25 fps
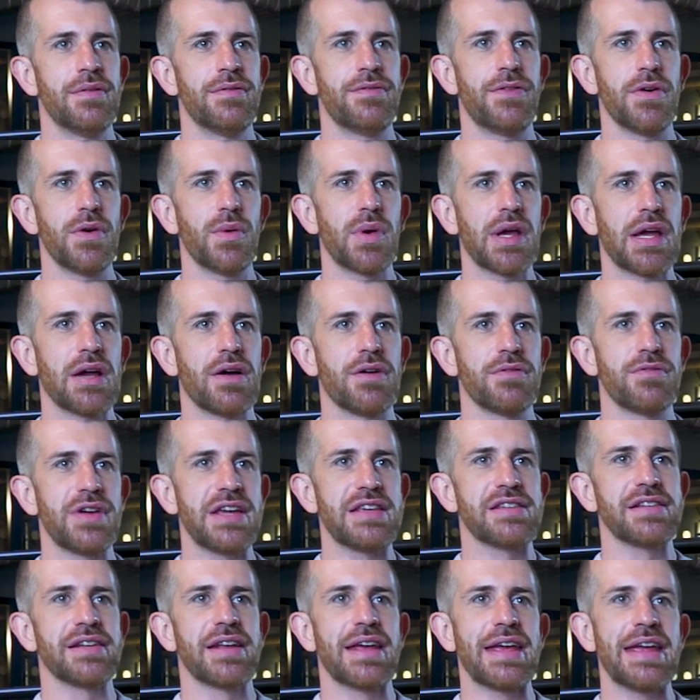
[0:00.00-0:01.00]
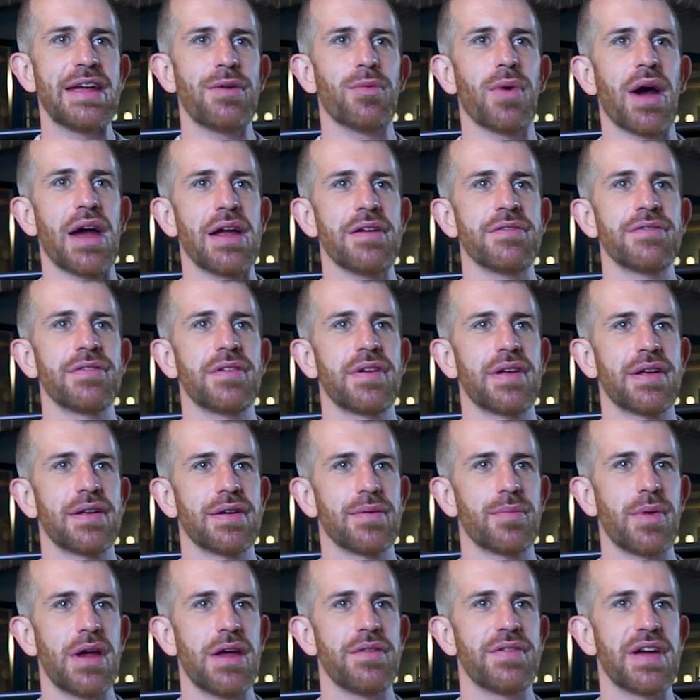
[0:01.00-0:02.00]
Following our recent heatwave,
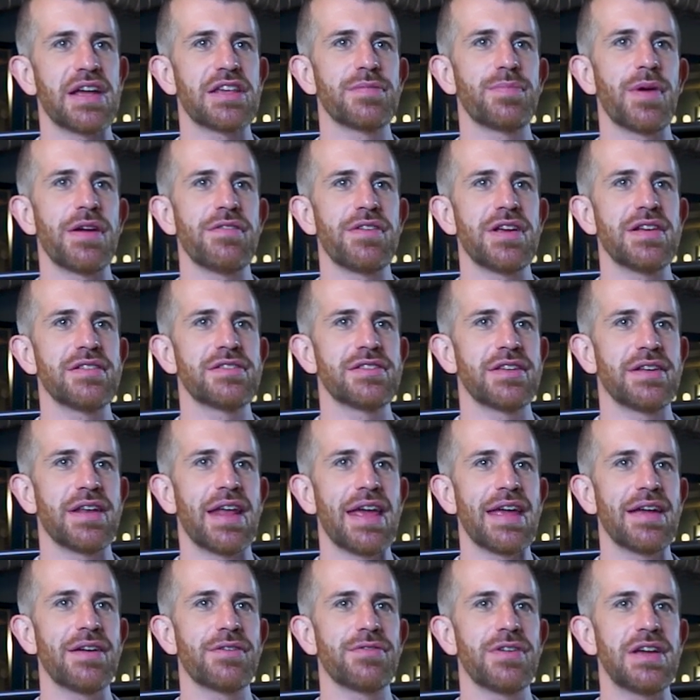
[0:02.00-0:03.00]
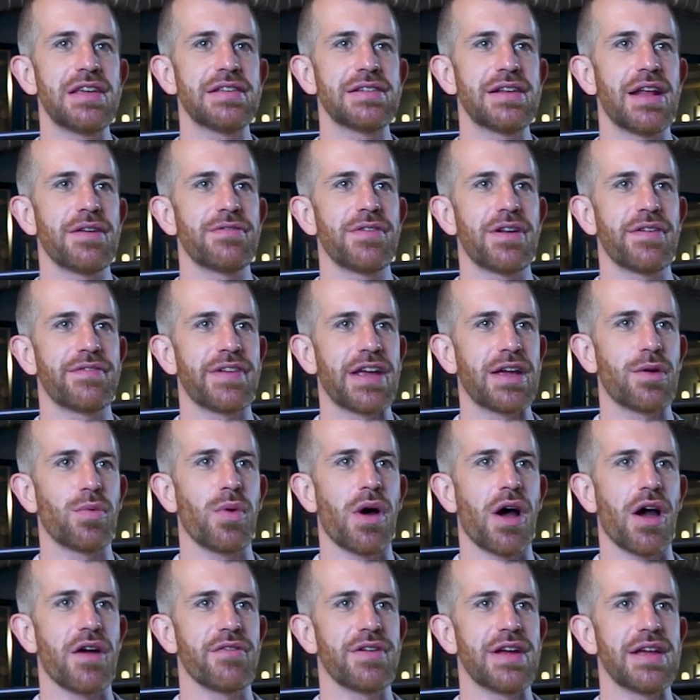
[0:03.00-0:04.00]
we have experienced an increased level of
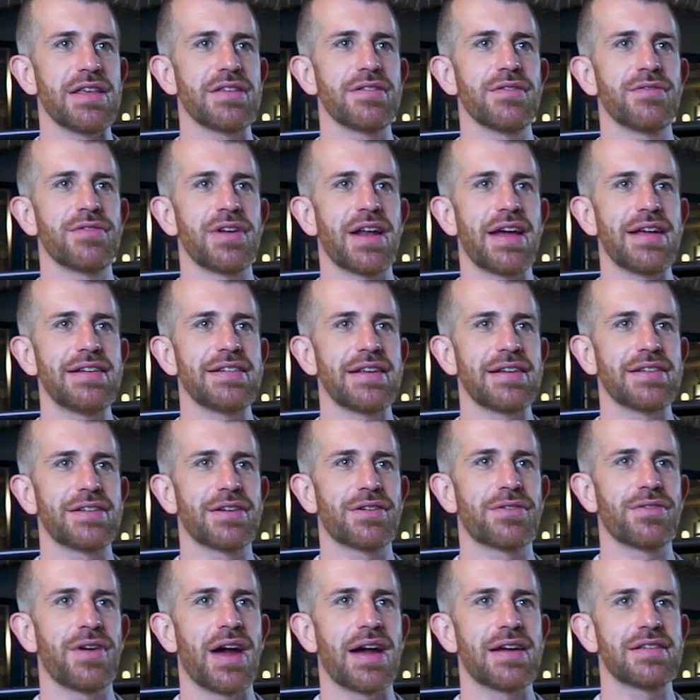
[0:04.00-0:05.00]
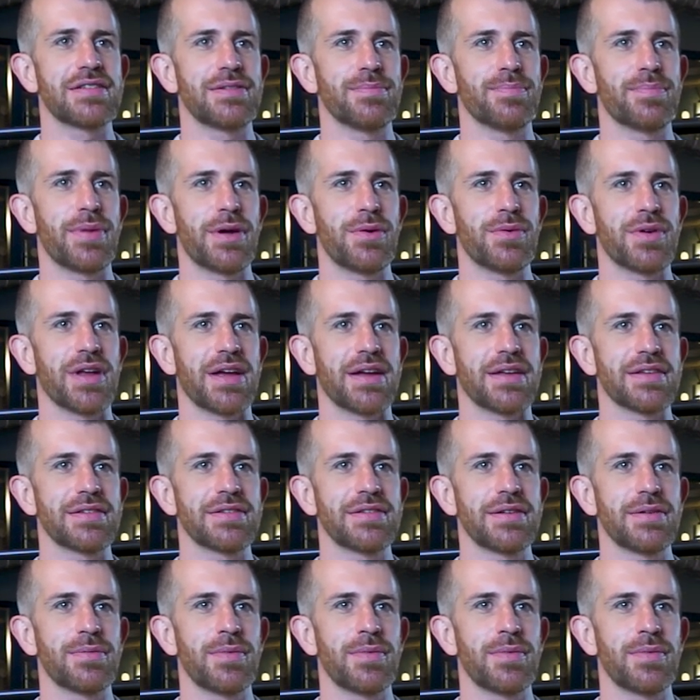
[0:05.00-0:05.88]
inquiries relating to cracks in buildings,